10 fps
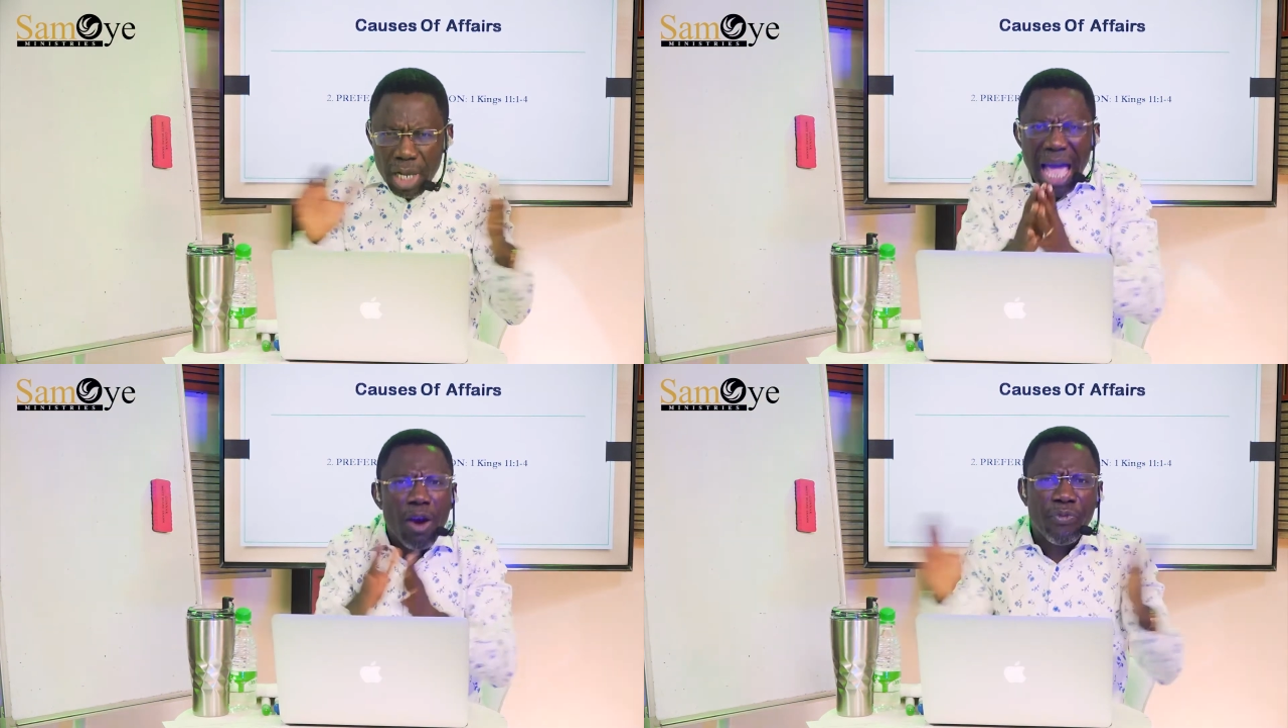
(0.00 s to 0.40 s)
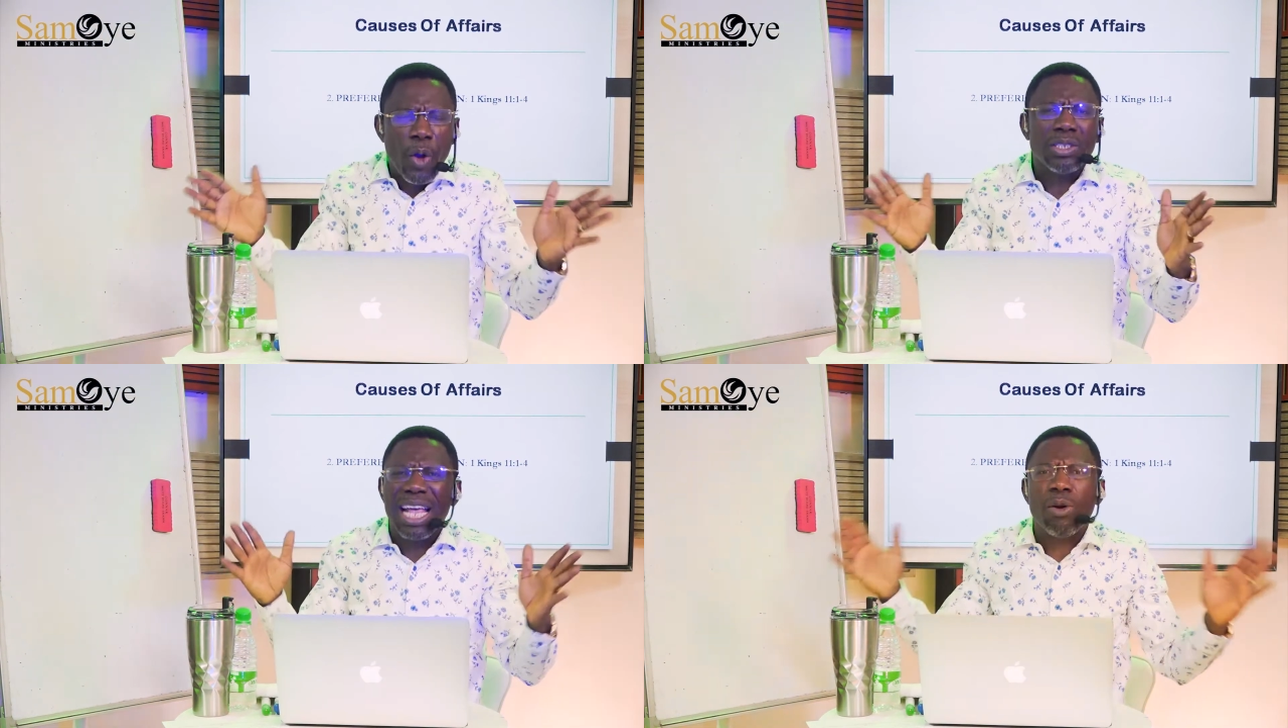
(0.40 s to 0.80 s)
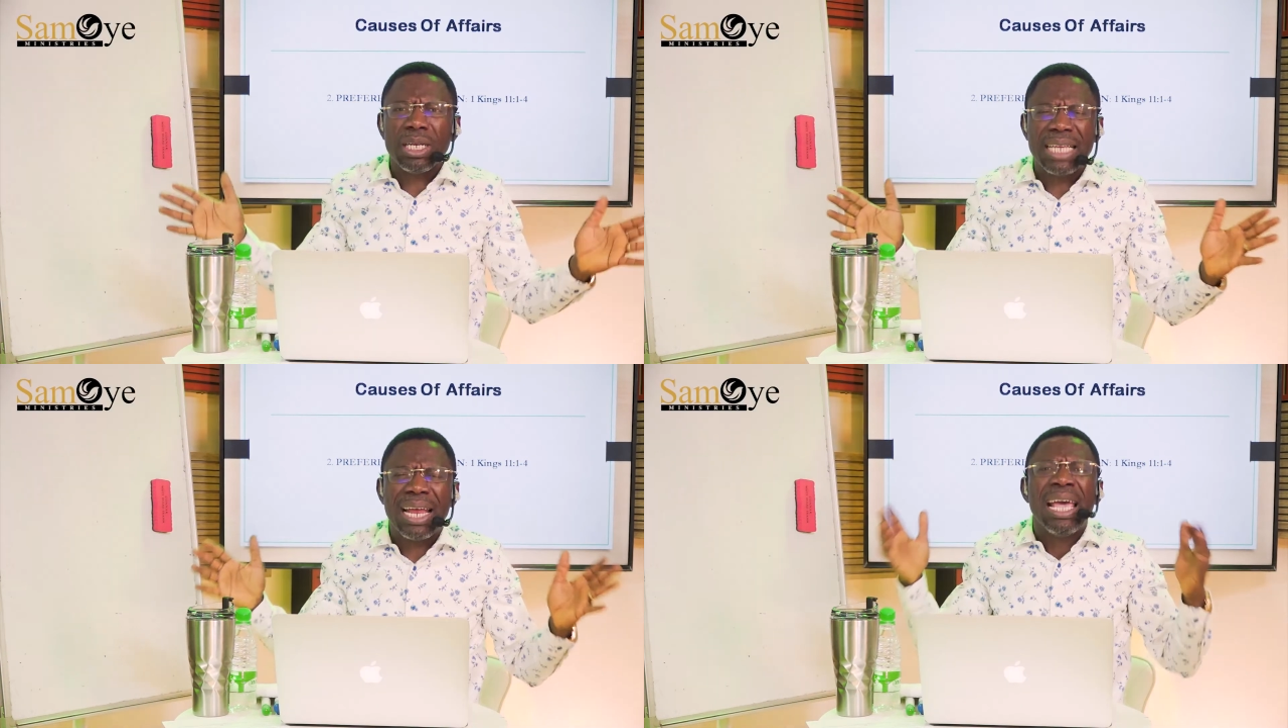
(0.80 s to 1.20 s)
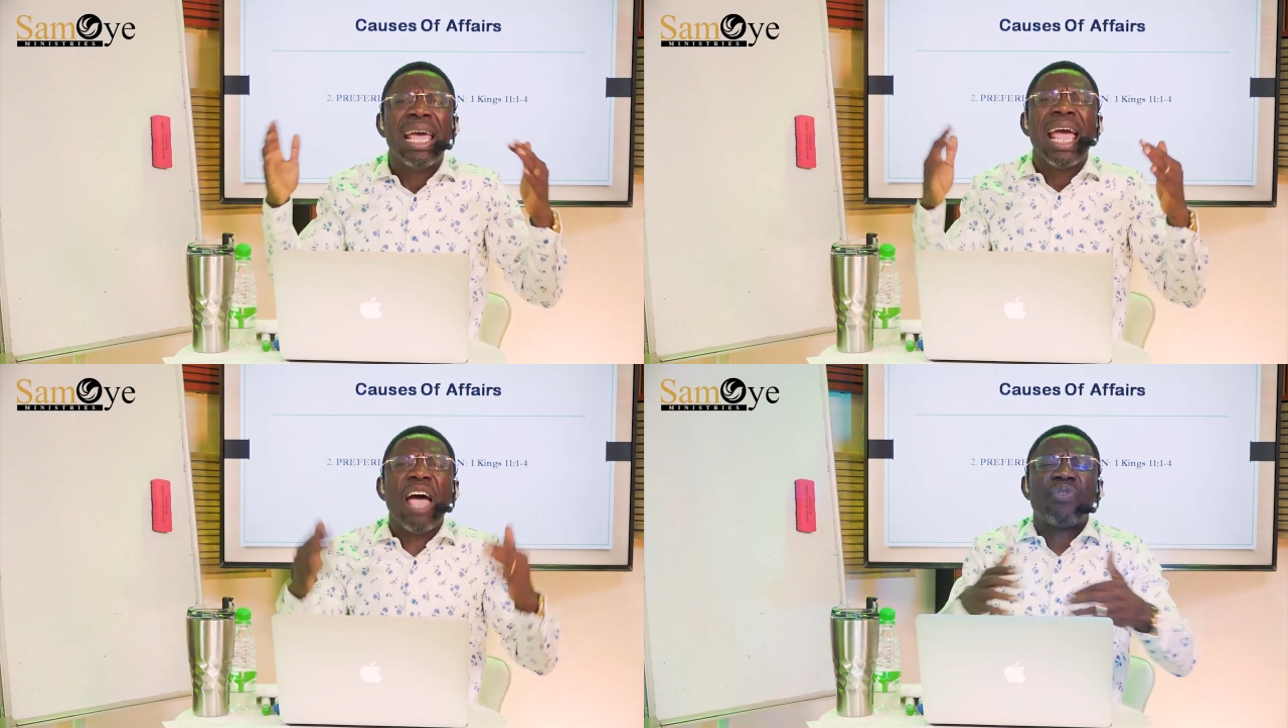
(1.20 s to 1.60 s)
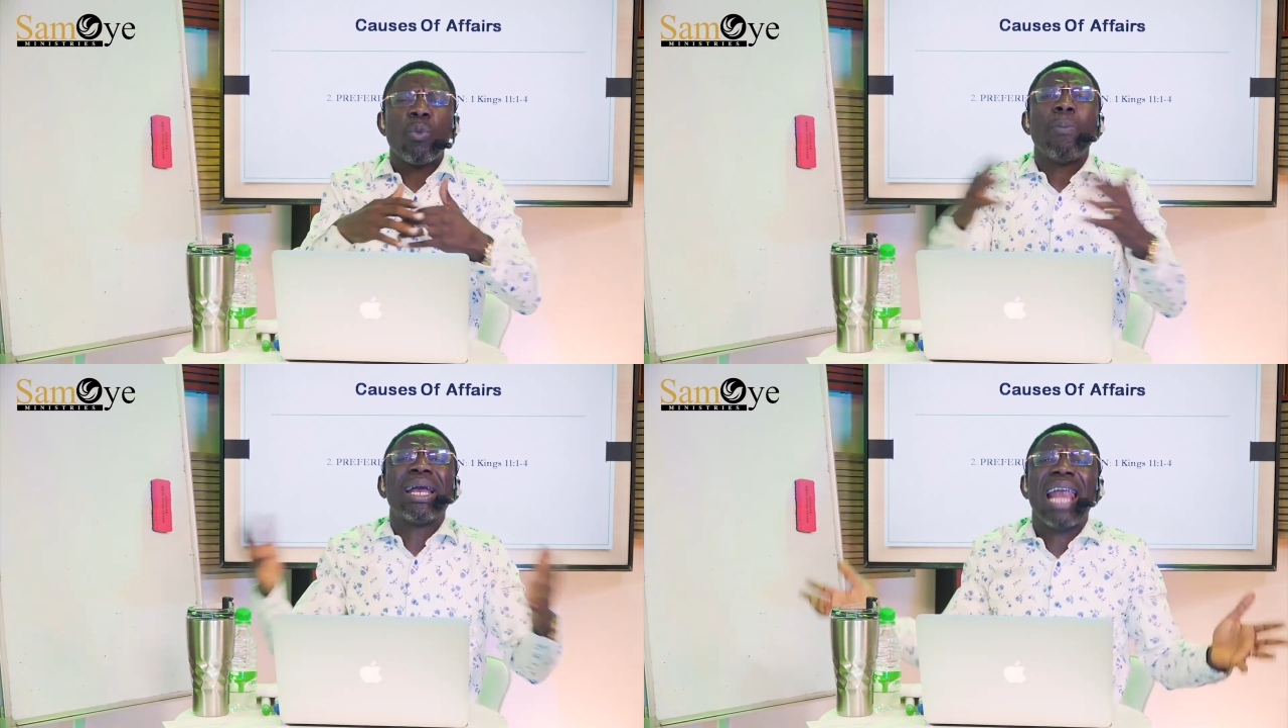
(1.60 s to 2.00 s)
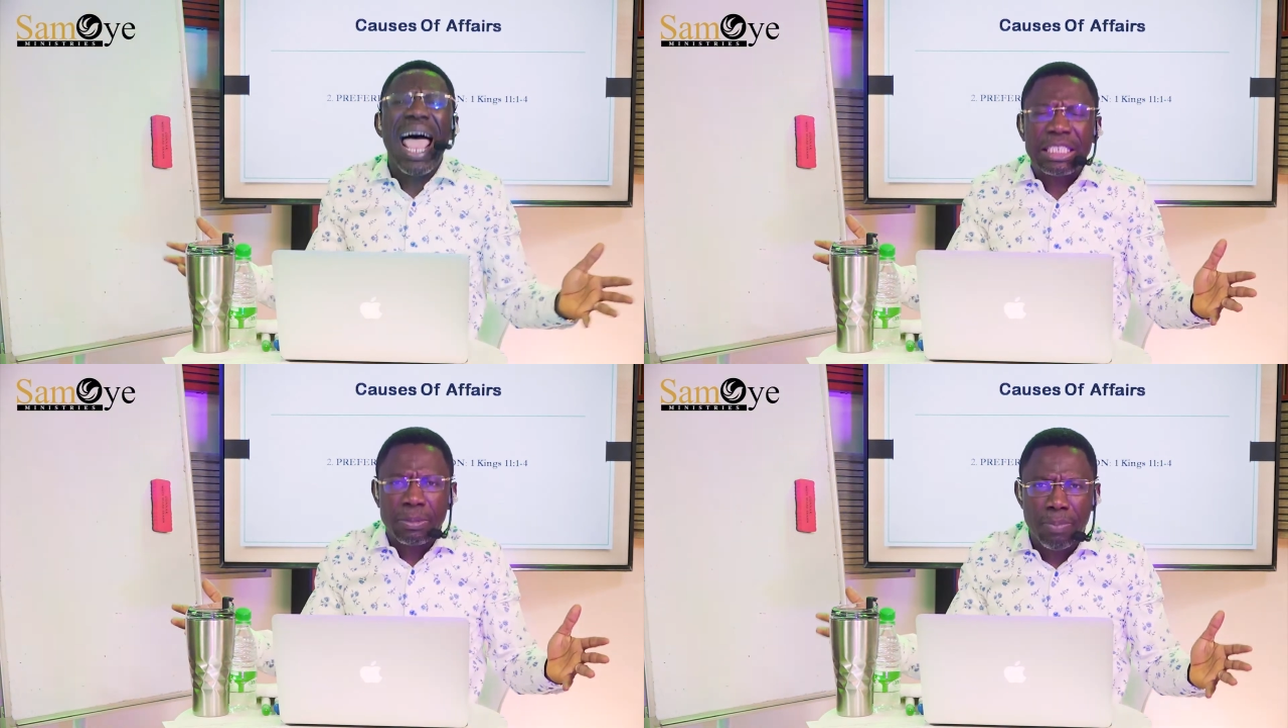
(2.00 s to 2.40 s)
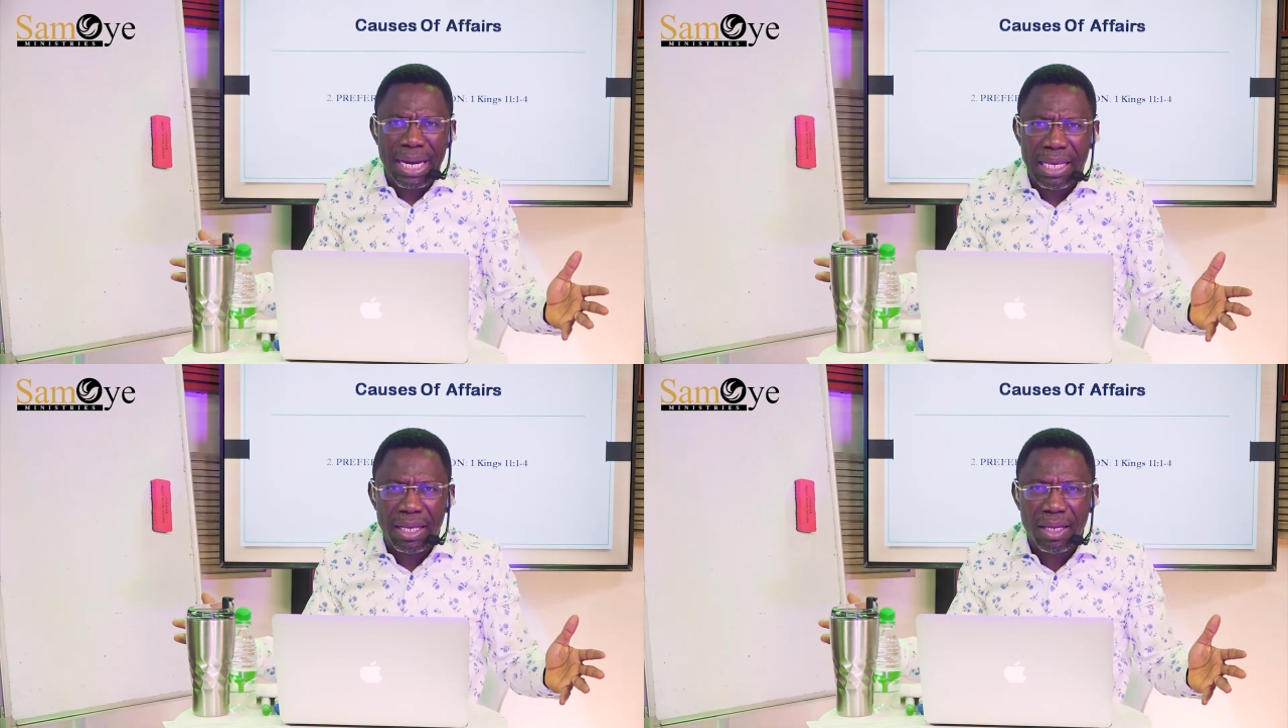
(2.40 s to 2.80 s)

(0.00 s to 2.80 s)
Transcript: And of course, I understand every woman likes money.